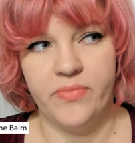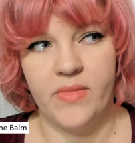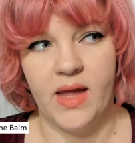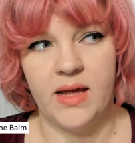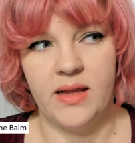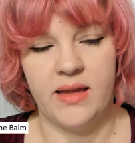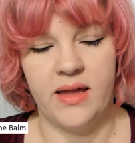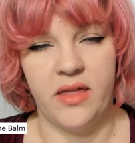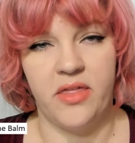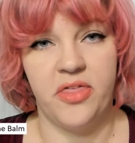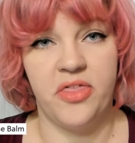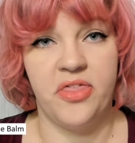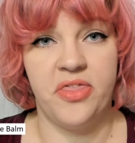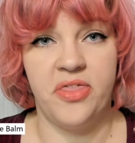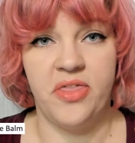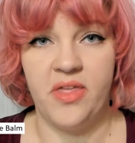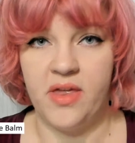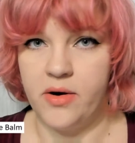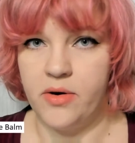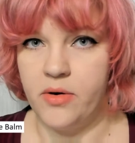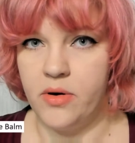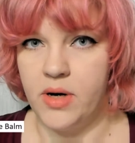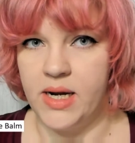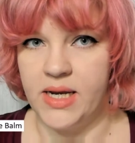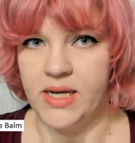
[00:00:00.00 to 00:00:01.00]
like
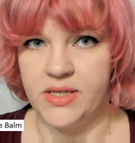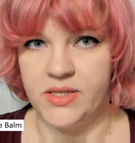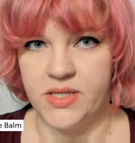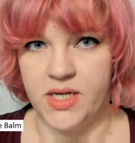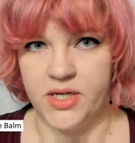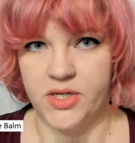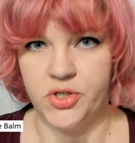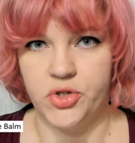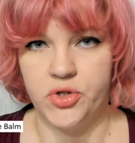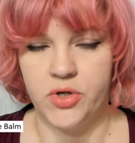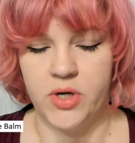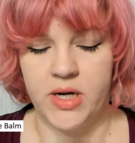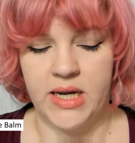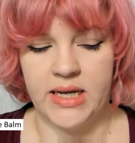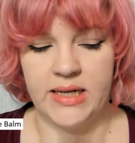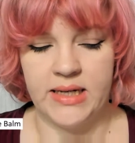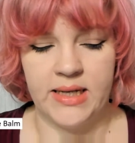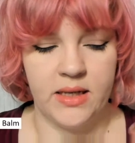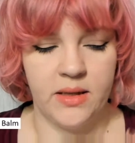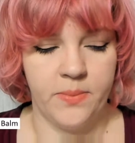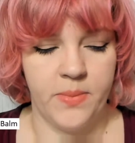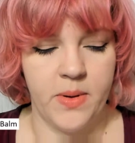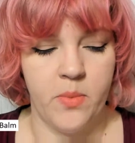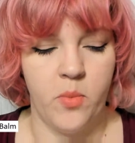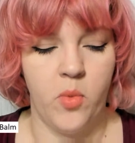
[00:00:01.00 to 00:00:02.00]
thinner in texture and a
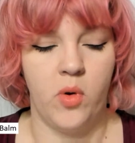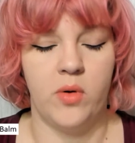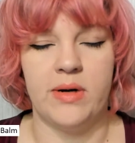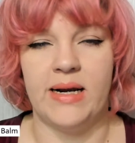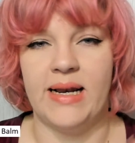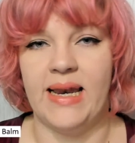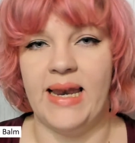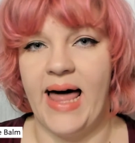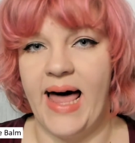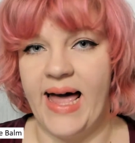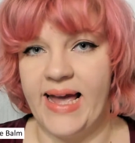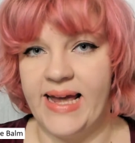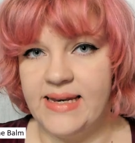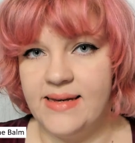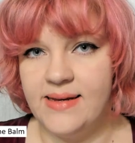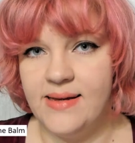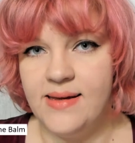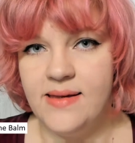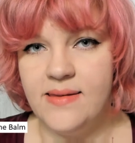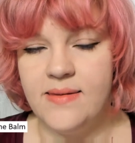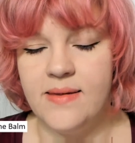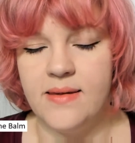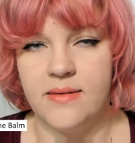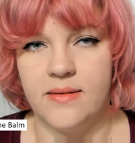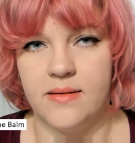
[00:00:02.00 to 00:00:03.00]
little bit more
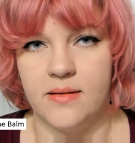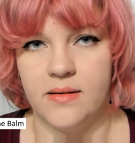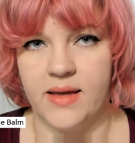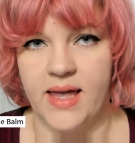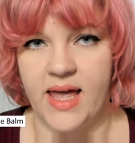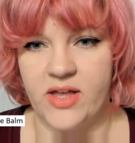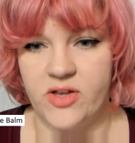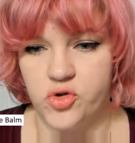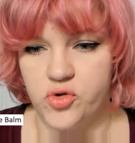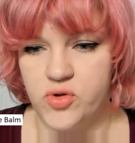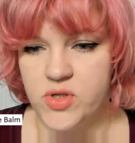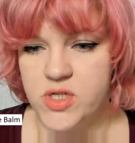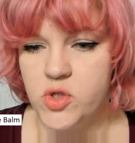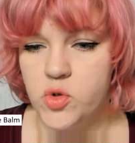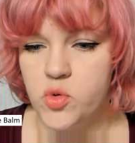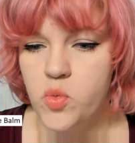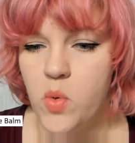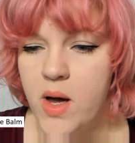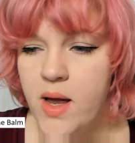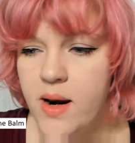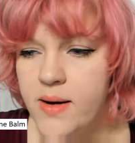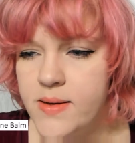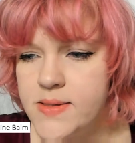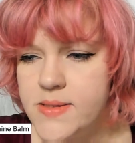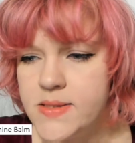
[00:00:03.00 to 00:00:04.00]
glidey than the Catrice
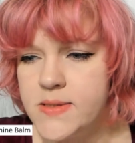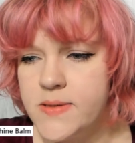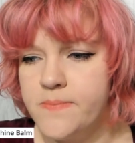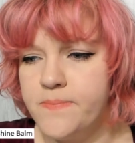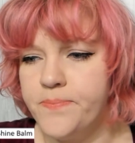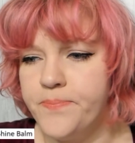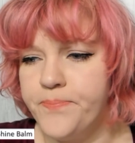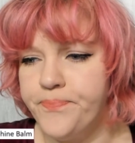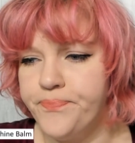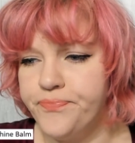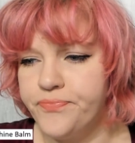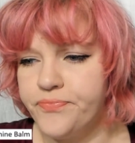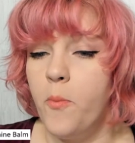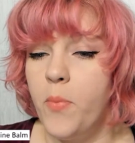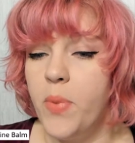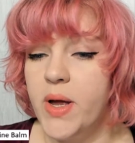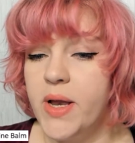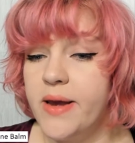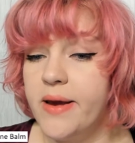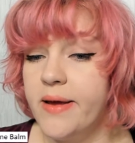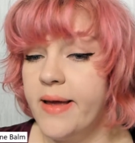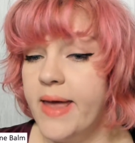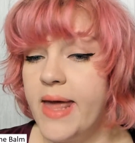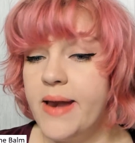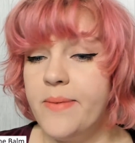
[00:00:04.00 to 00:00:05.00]
ones.
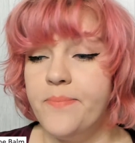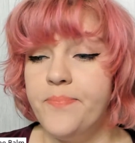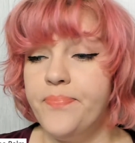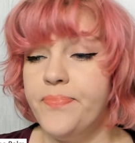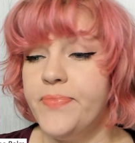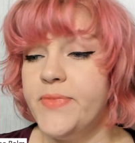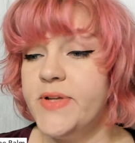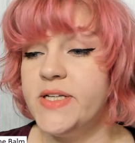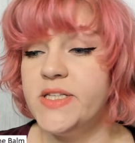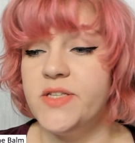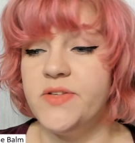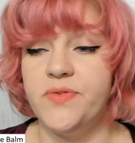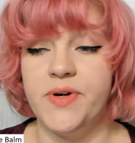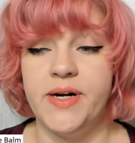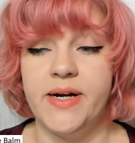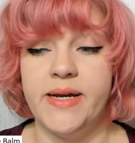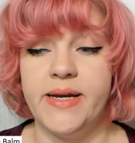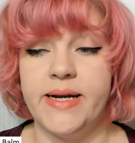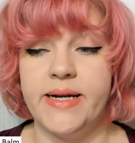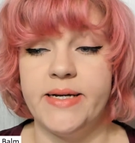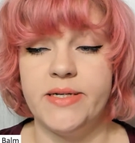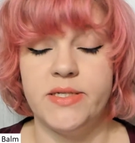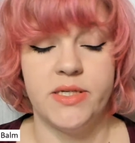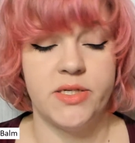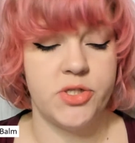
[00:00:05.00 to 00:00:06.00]
But again, it's very
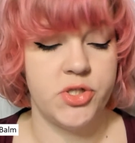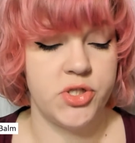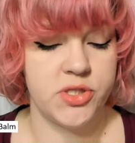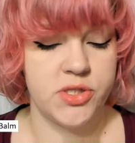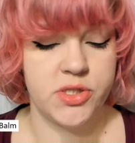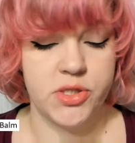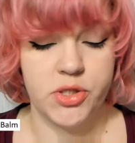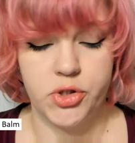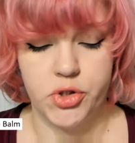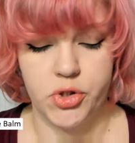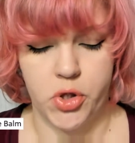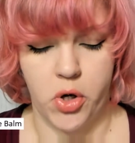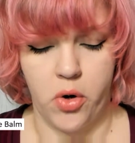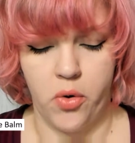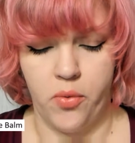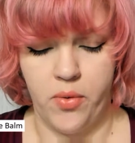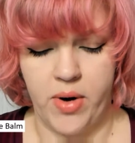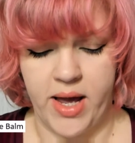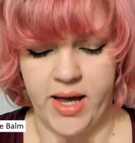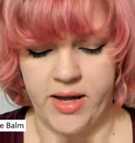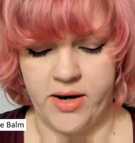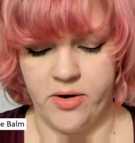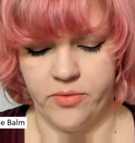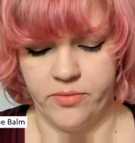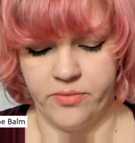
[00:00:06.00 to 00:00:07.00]
nice. It's just the tone
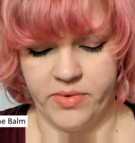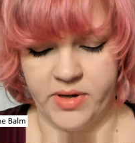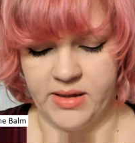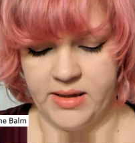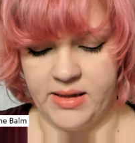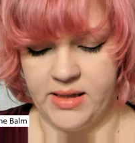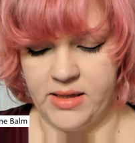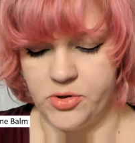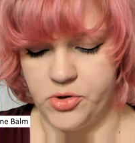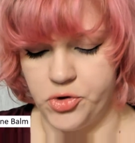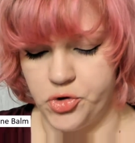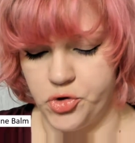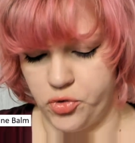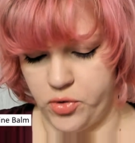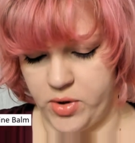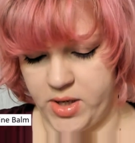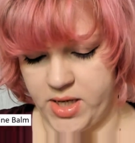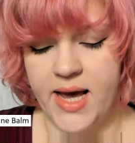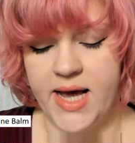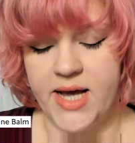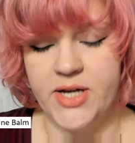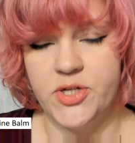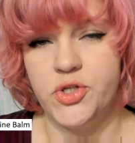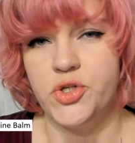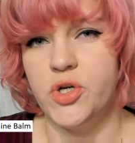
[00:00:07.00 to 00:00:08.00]
I don't really enjoy.
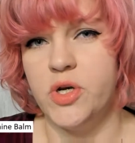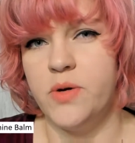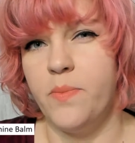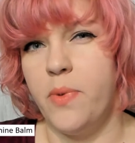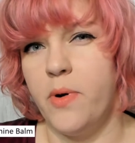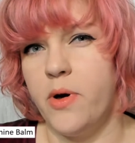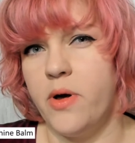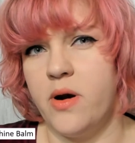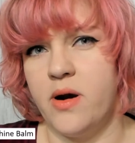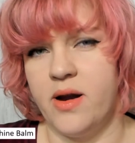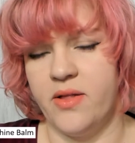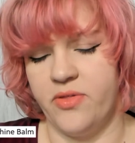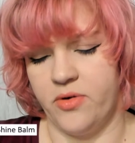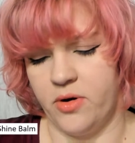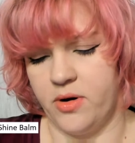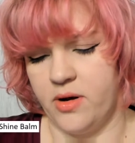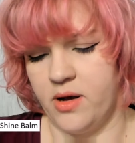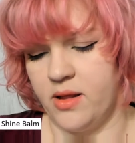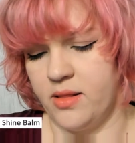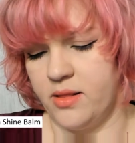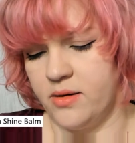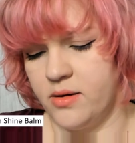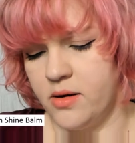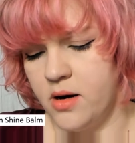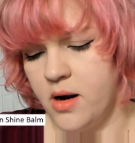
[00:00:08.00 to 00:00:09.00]
I should have bought another
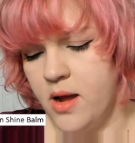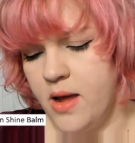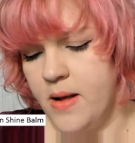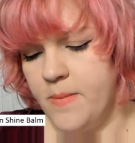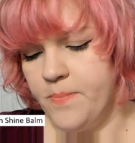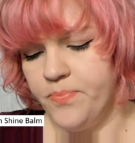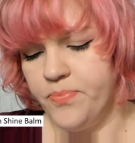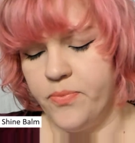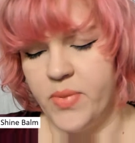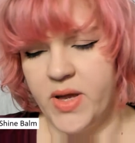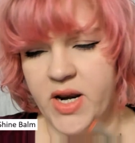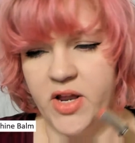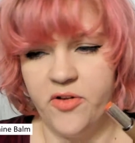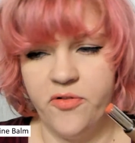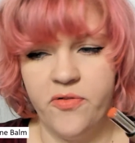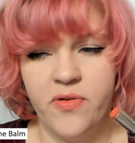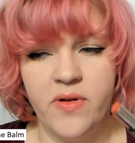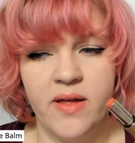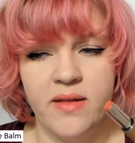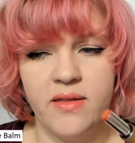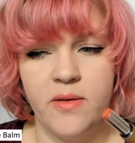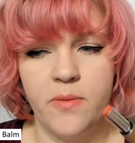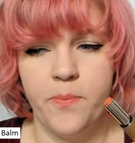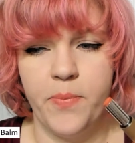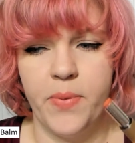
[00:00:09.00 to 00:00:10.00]
color, but I feel
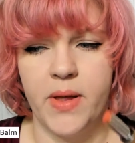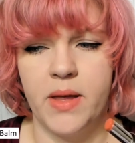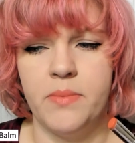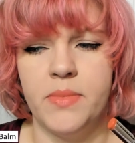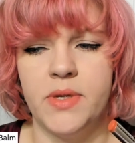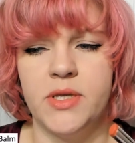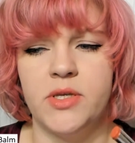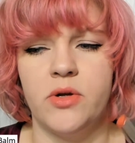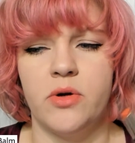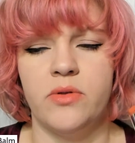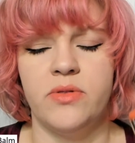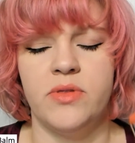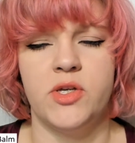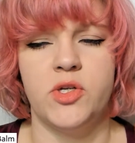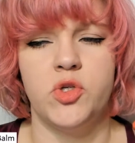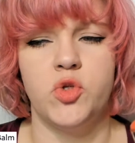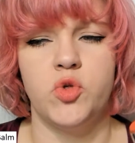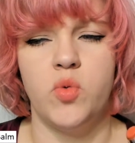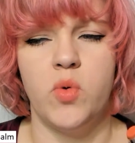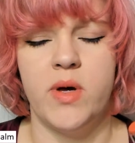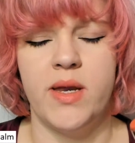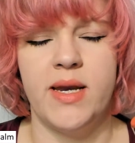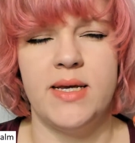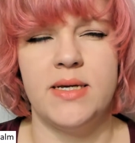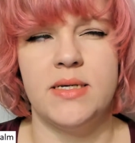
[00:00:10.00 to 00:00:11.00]
like the pigment on this
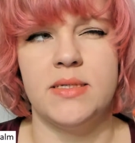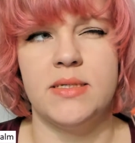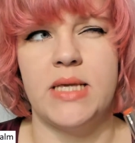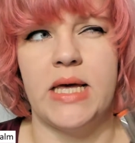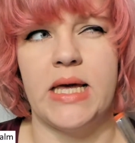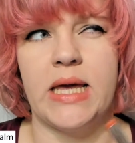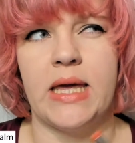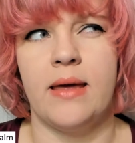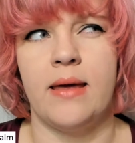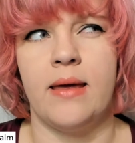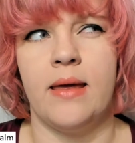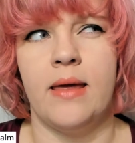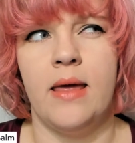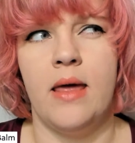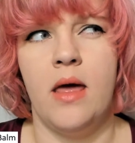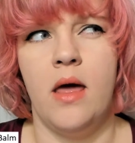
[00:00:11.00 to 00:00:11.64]
one is like